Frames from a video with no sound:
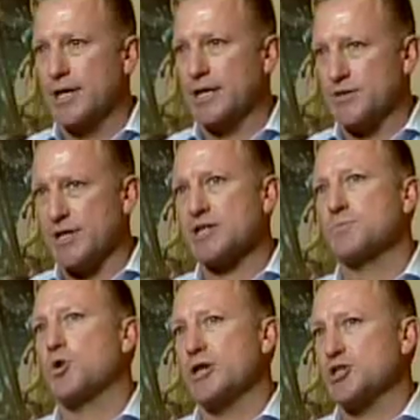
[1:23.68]
It's an
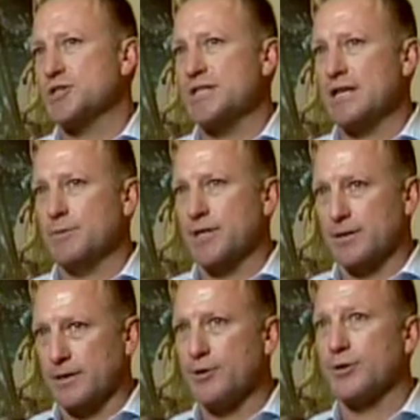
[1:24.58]
exploration team
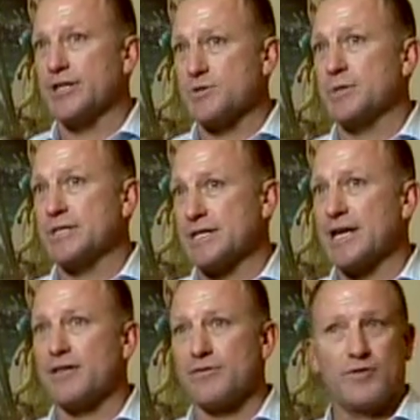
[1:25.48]
that literally has been
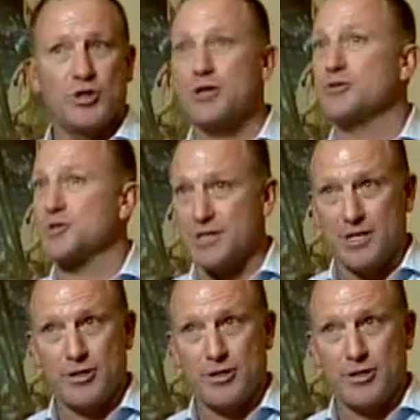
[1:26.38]
together for years and